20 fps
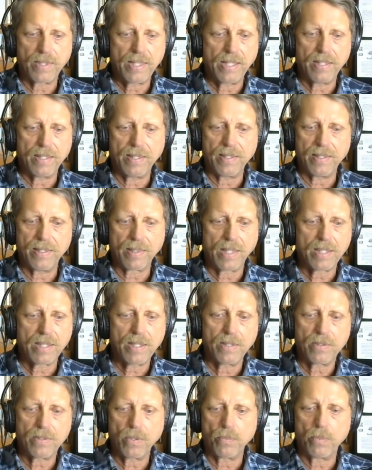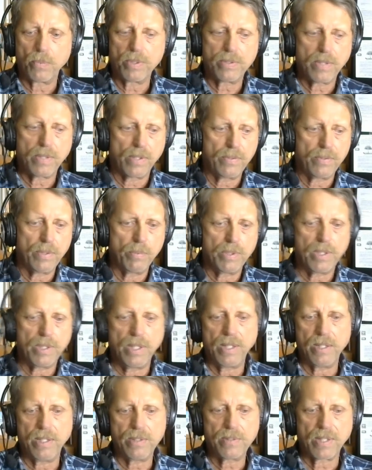like I was telling you with the
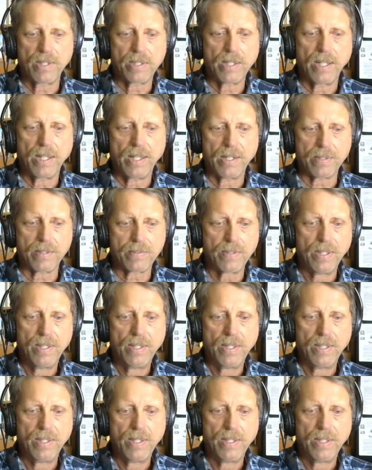antipsychotics,